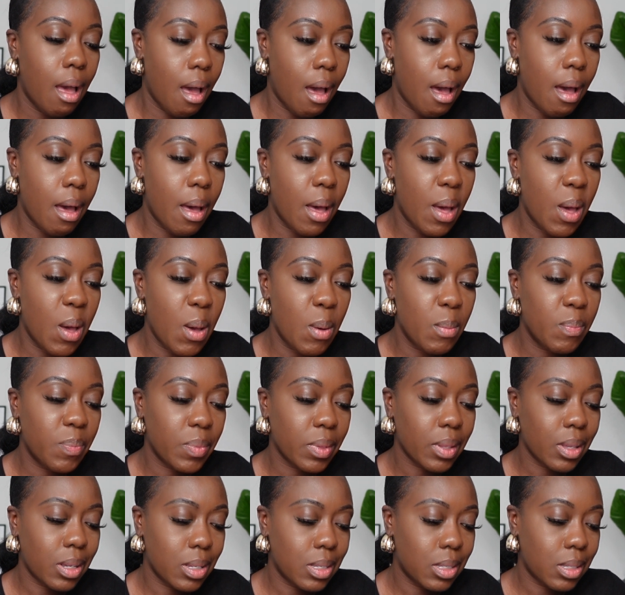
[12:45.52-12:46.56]

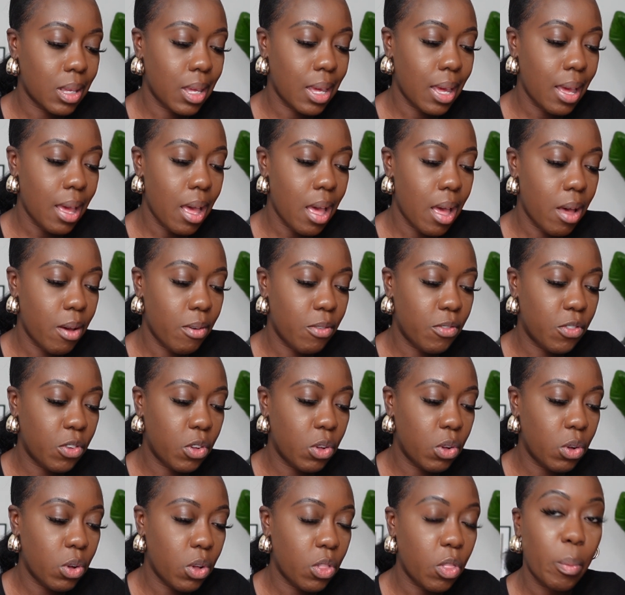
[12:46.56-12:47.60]
So yeah,
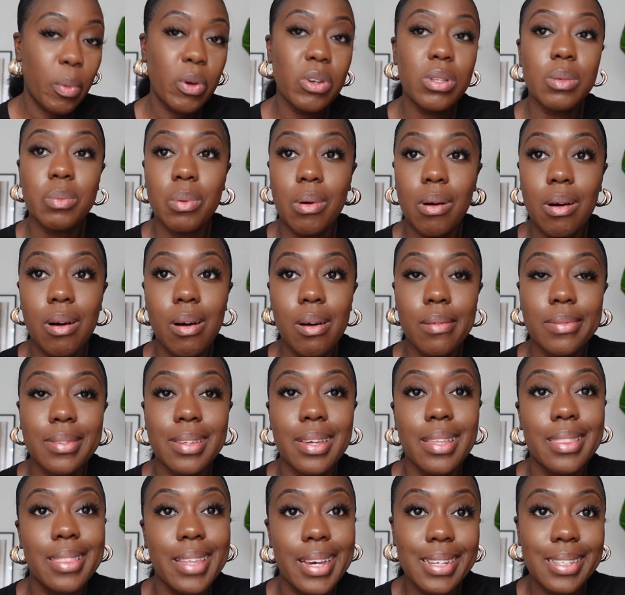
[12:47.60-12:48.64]
for the most part,
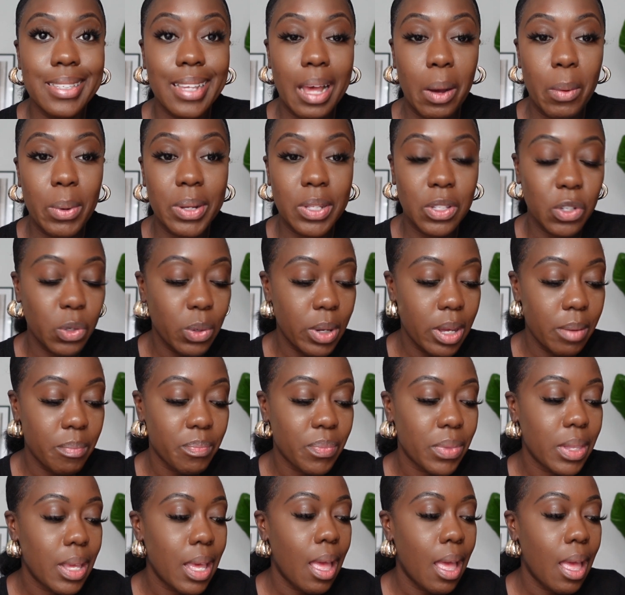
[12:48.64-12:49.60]
that is how I do it.